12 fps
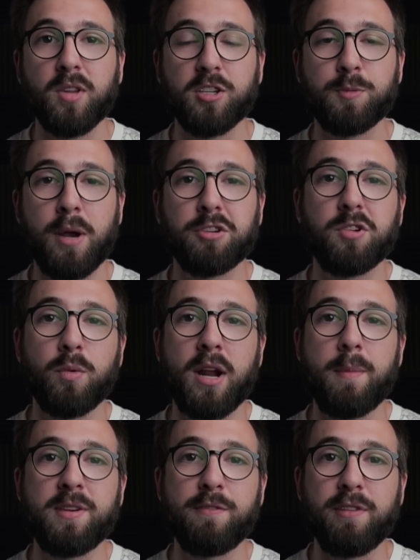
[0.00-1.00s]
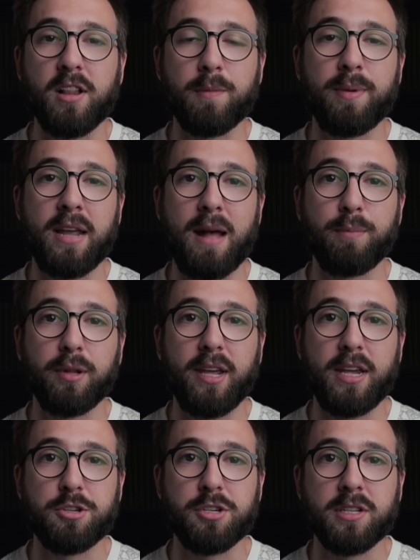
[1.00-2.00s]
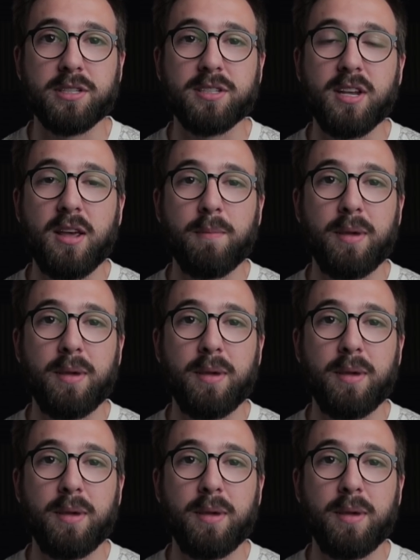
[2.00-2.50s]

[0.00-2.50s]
especially when I'm developing applications,